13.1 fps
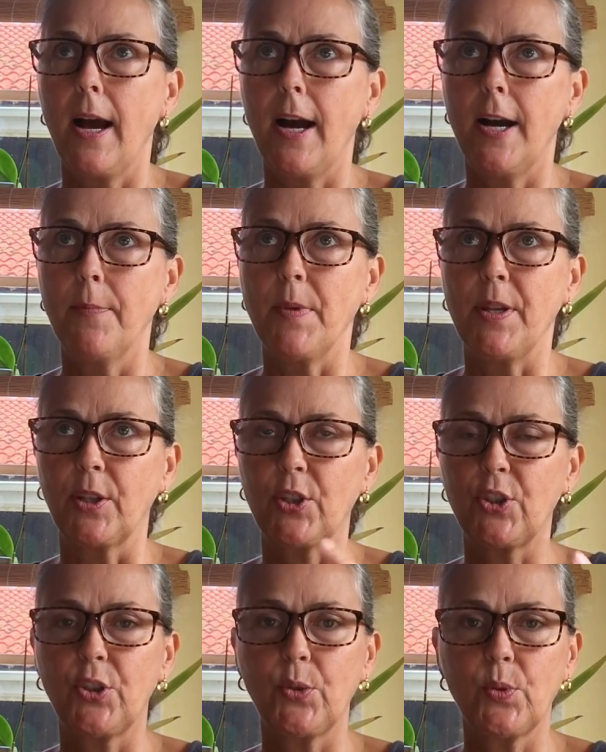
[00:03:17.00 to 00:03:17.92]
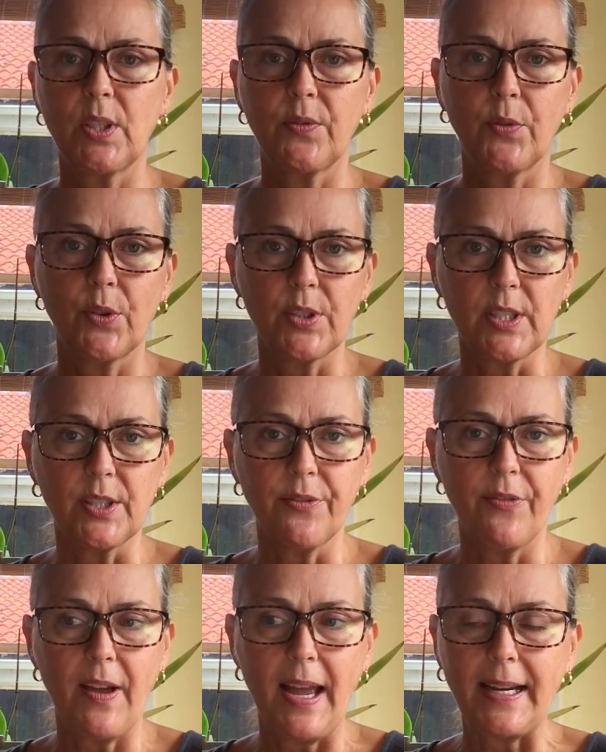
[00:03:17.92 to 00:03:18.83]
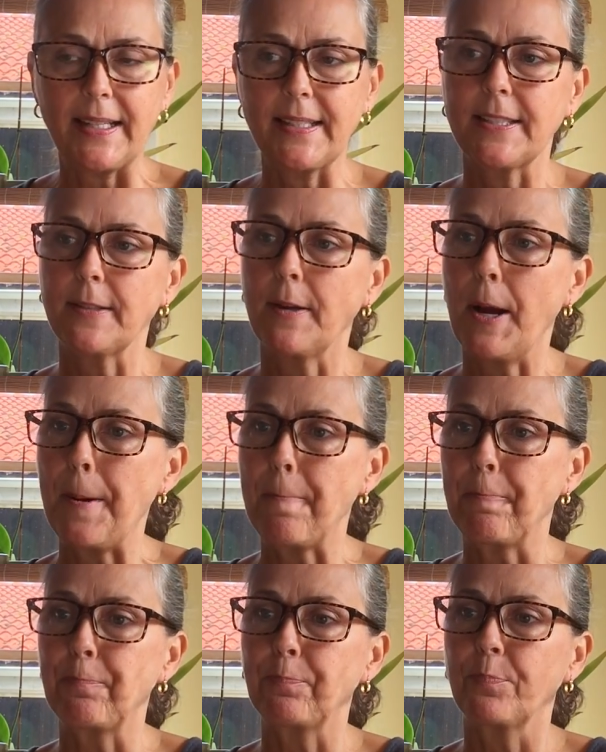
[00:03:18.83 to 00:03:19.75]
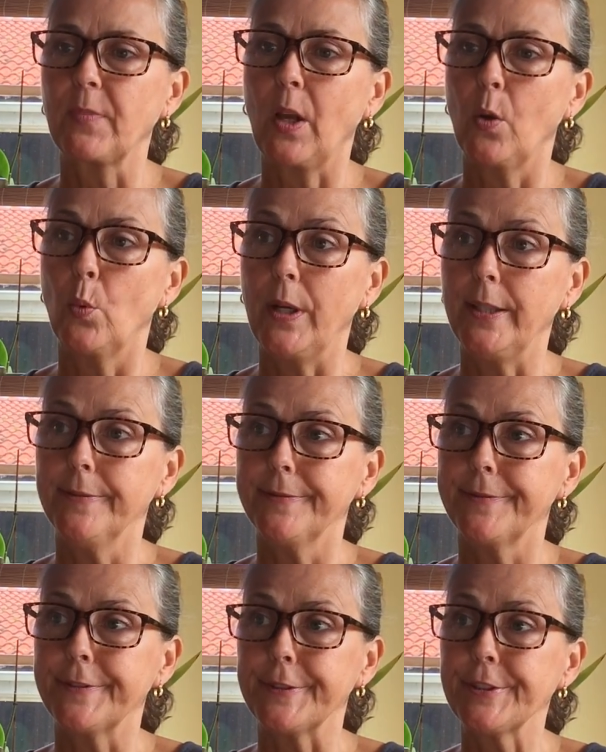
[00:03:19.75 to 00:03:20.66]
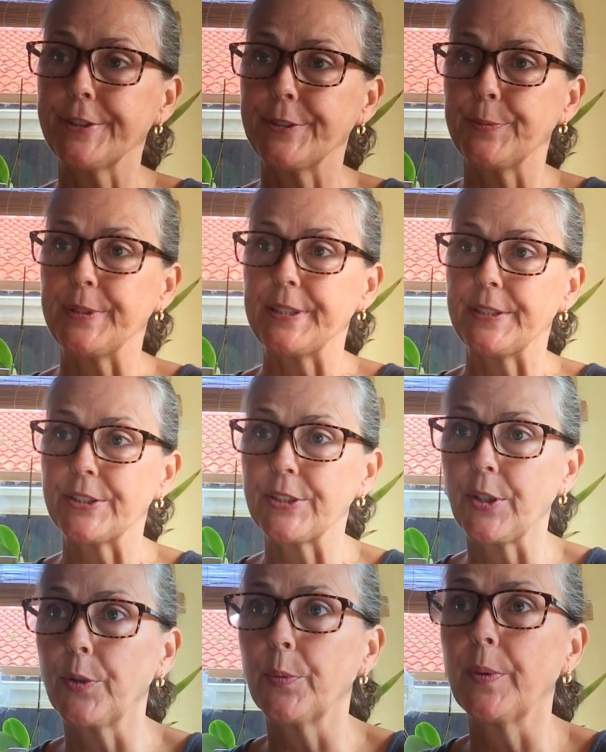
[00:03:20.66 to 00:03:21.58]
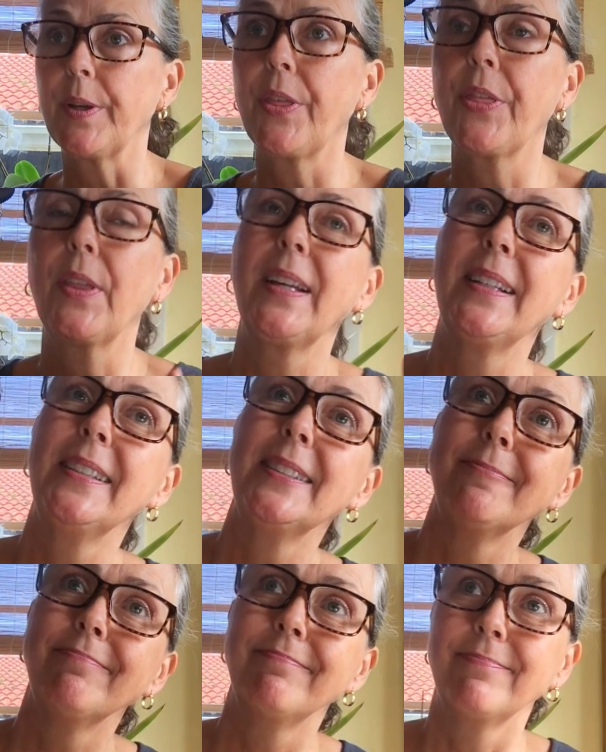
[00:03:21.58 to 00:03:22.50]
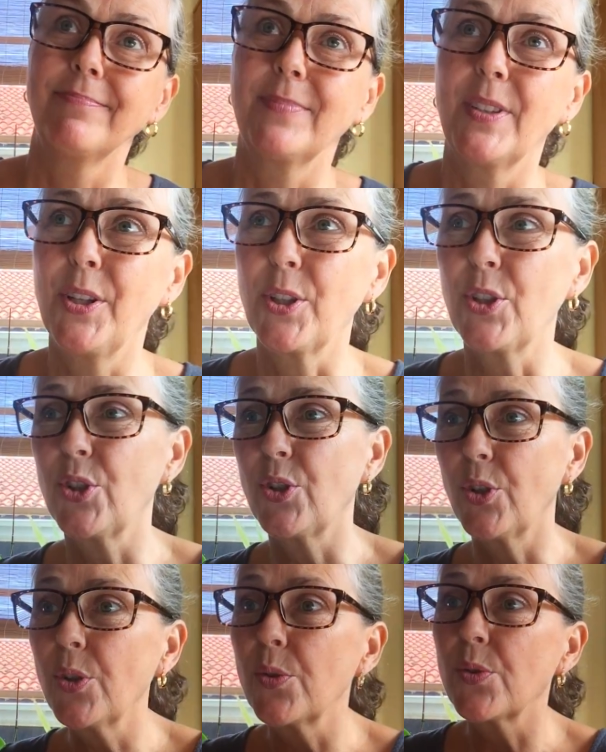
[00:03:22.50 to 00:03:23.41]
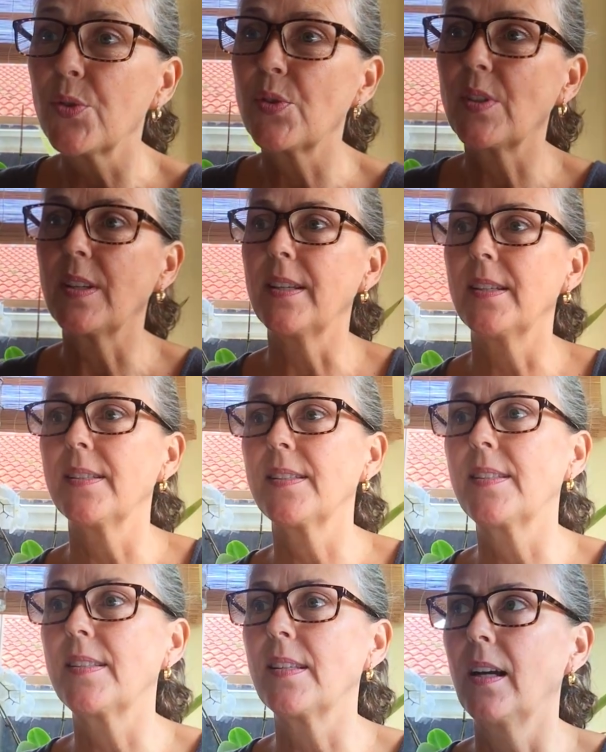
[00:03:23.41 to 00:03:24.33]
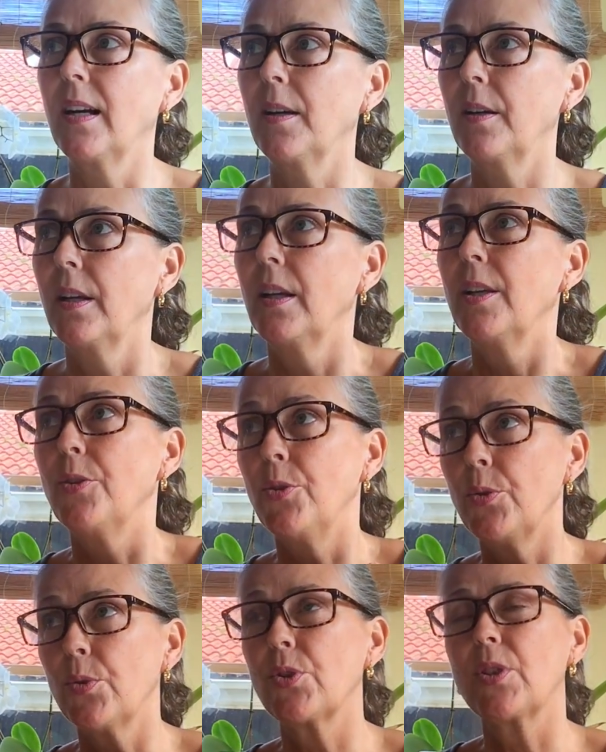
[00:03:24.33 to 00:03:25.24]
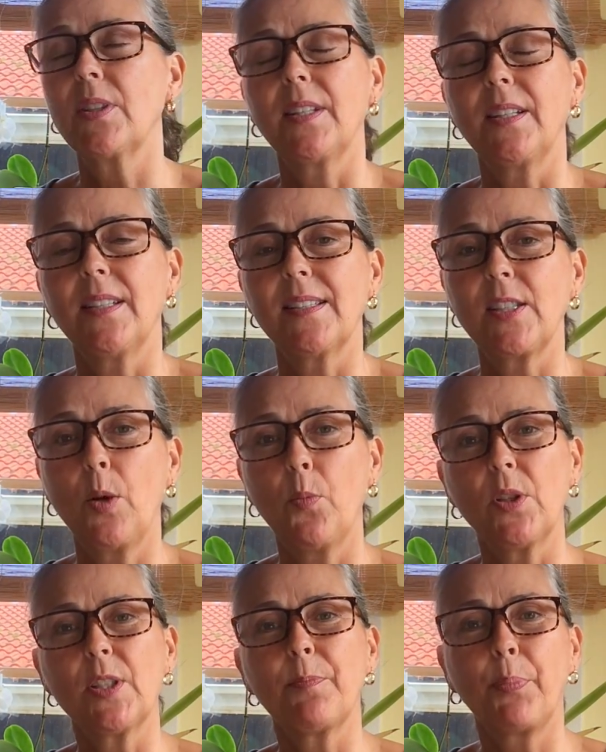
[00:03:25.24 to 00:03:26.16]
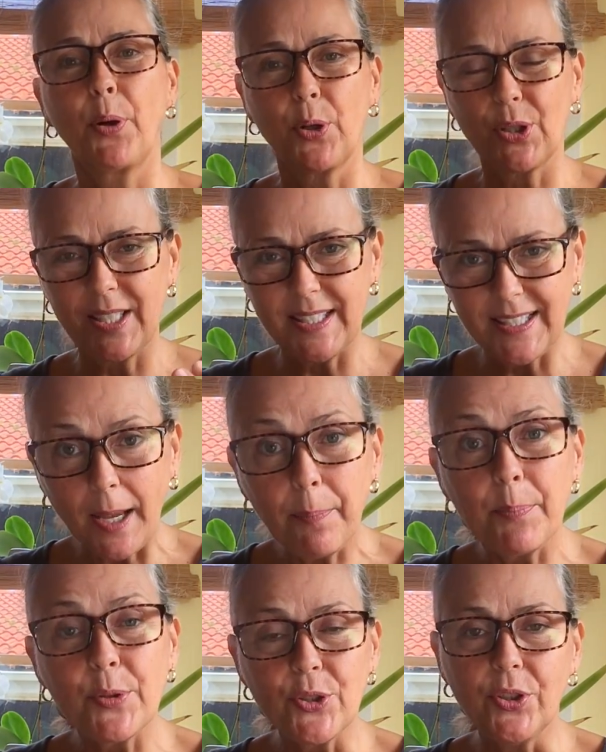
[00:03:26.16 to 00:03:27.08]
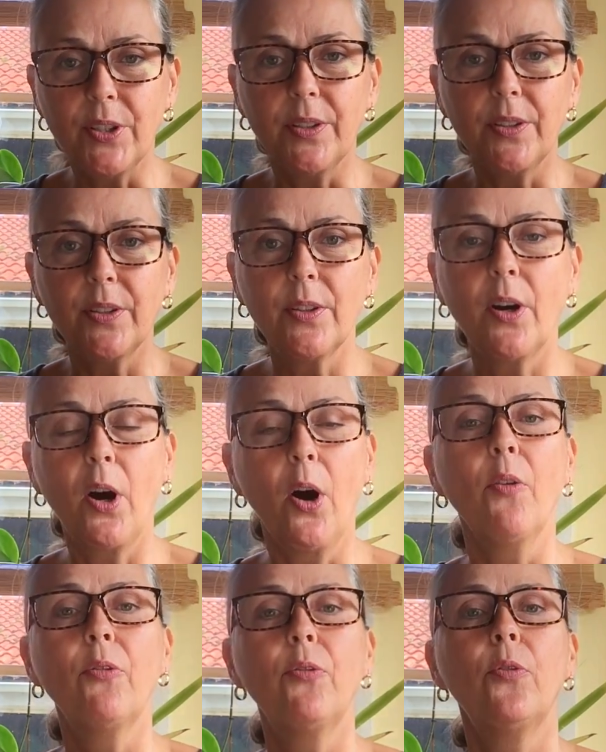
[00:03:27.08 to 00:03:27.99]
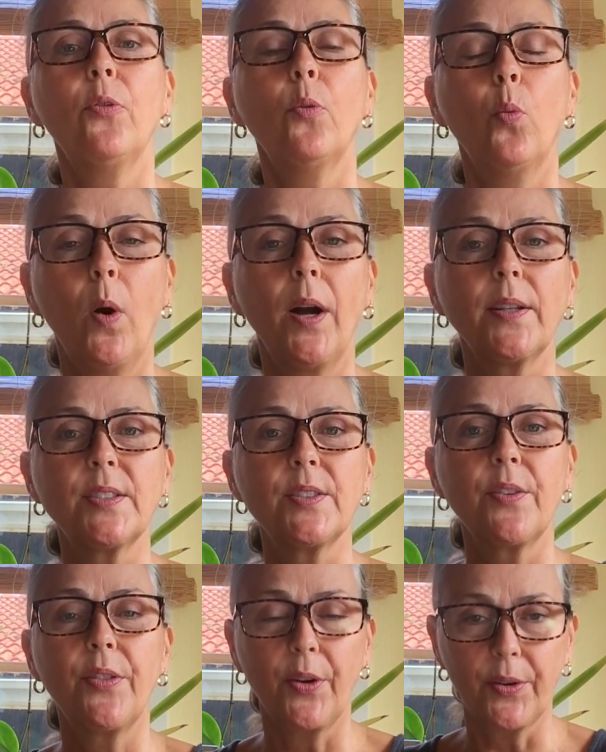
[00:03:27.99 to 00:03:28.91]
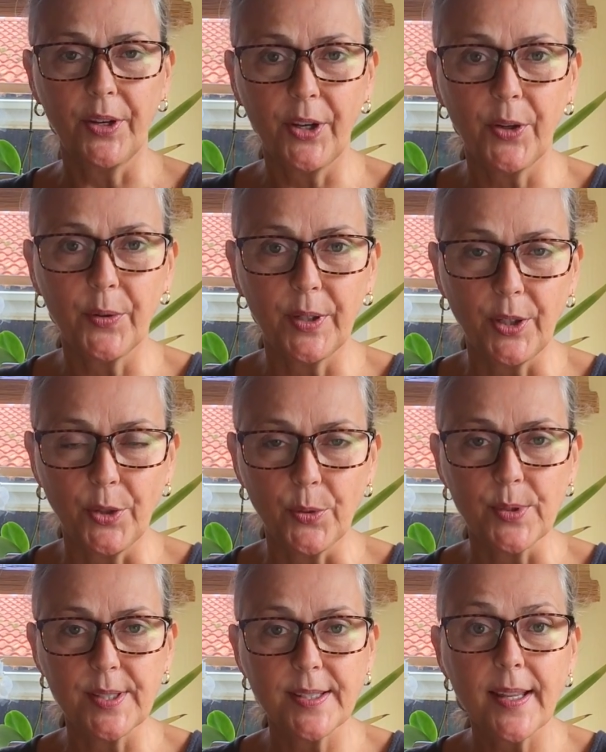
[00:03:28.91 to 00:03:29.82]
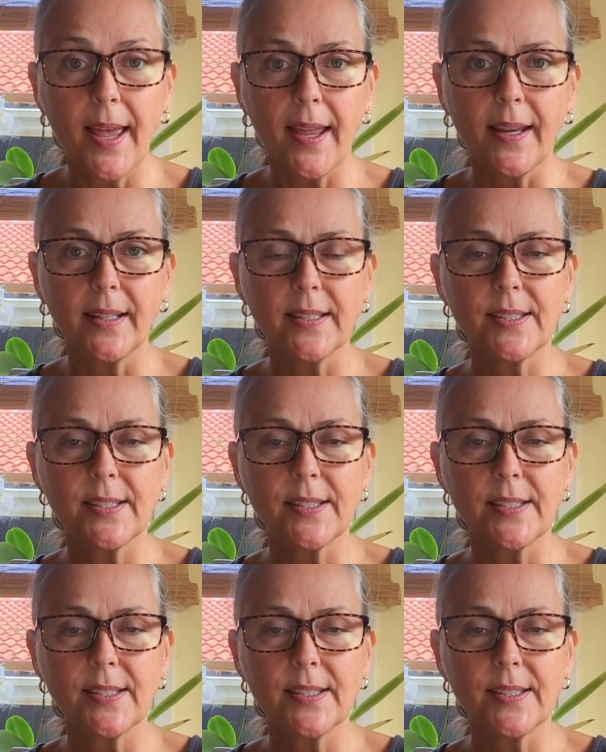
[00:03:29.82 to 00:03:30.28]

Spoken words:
An excuse versus fact. Well, first we can start with an excuse is usually someone's perception of what they're hearing you say.